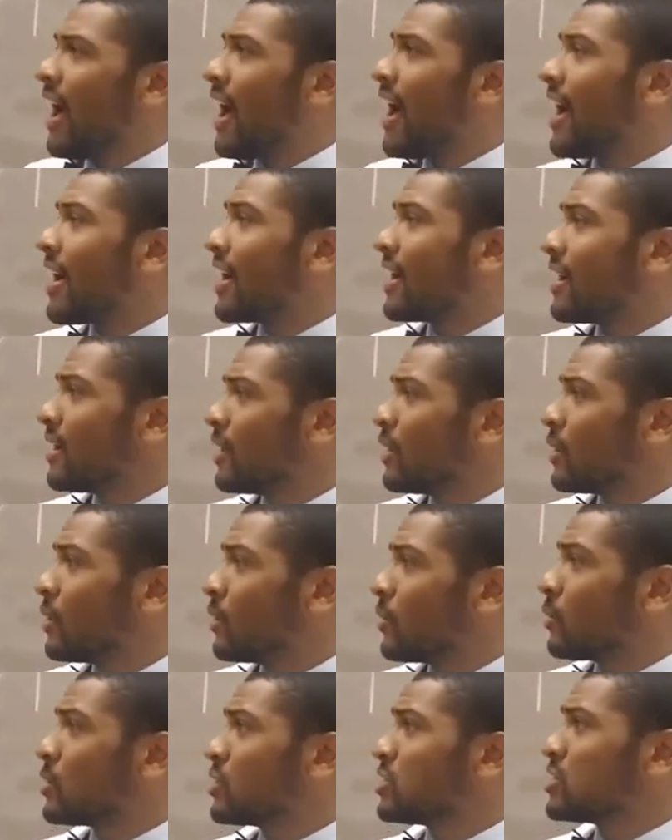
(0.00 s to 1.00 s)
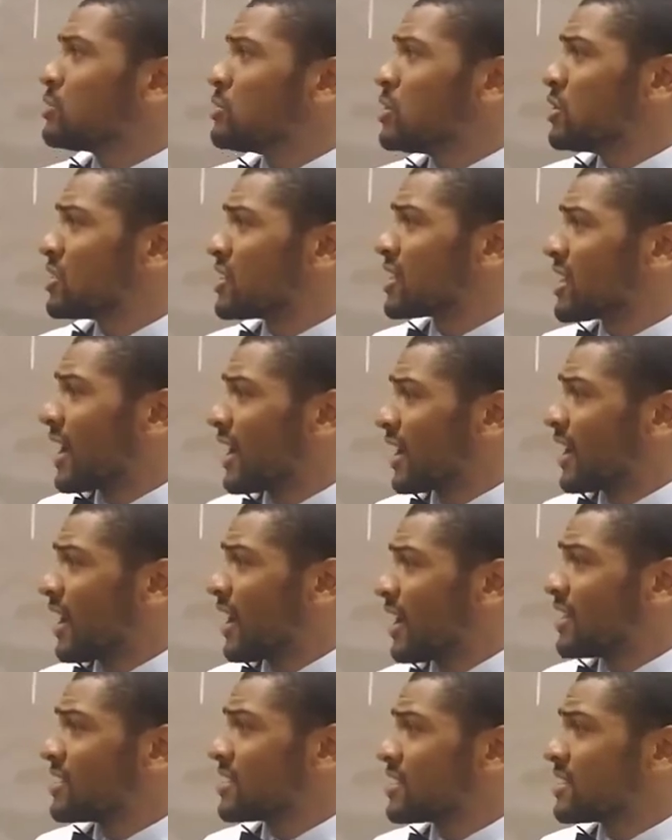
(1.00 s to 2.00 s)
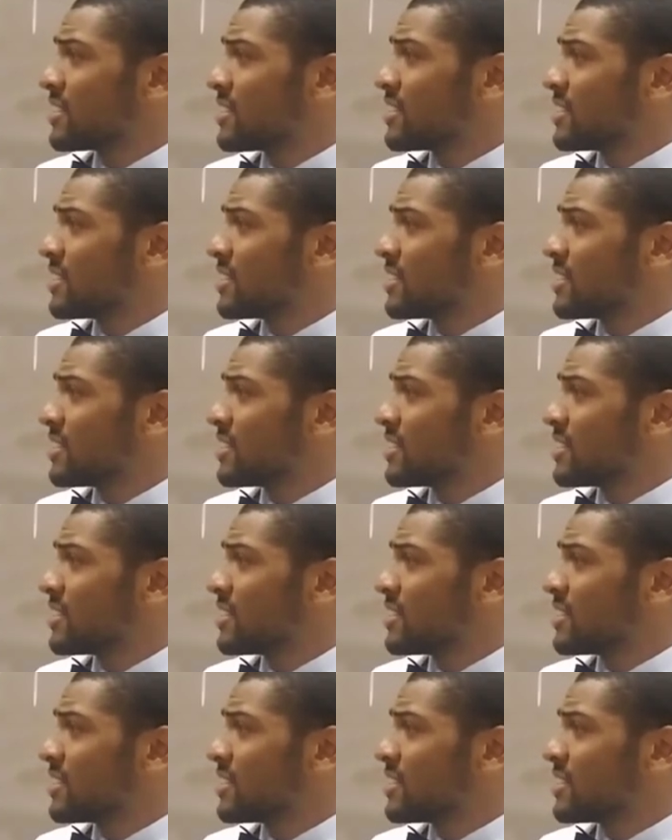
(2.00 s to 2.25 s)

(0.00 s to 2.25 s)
Hey, where's the music at, guys?